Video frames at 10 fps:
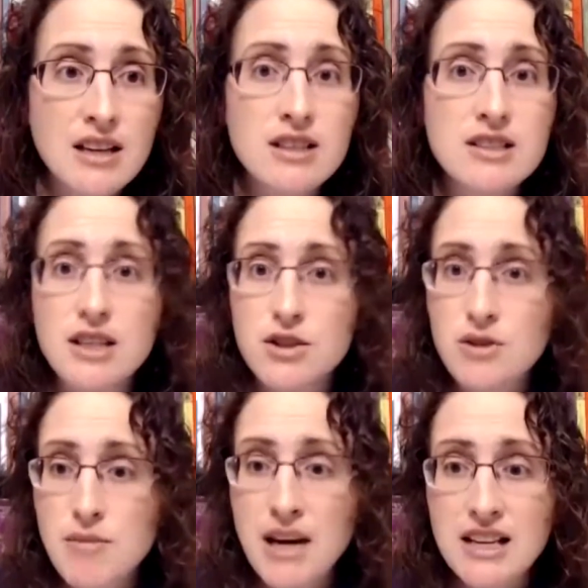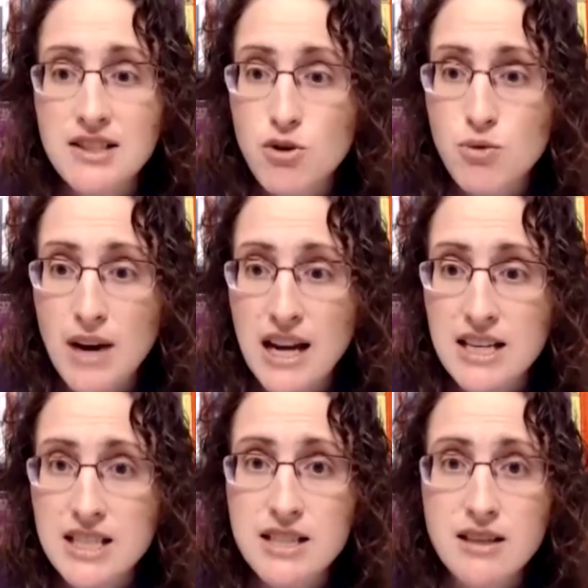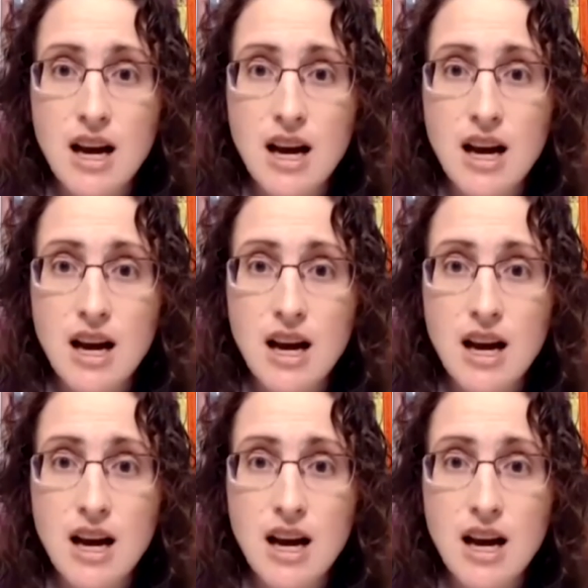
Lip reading: Sensory putty's great.